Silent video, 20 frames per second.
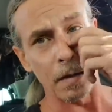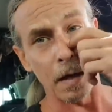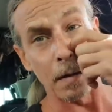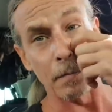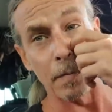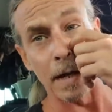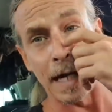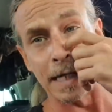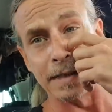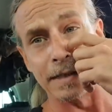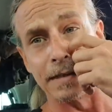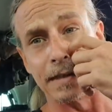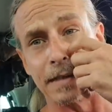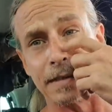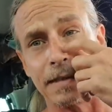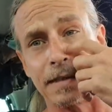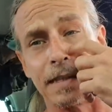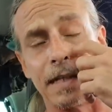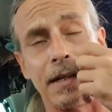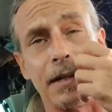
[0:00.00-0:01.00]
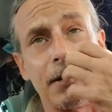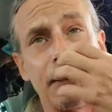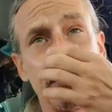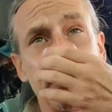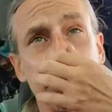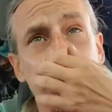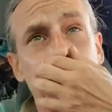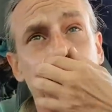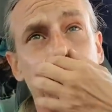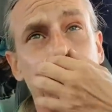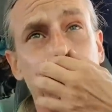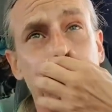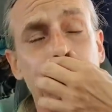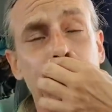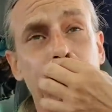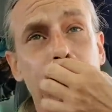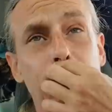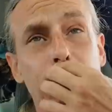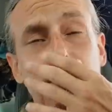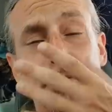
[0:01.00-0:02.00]
imagine this scenario: you're
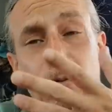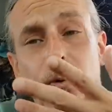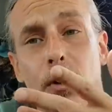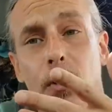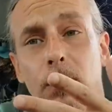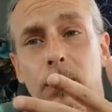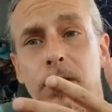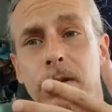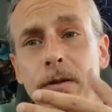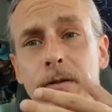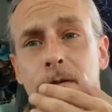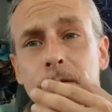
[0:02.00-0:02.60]
you're broke,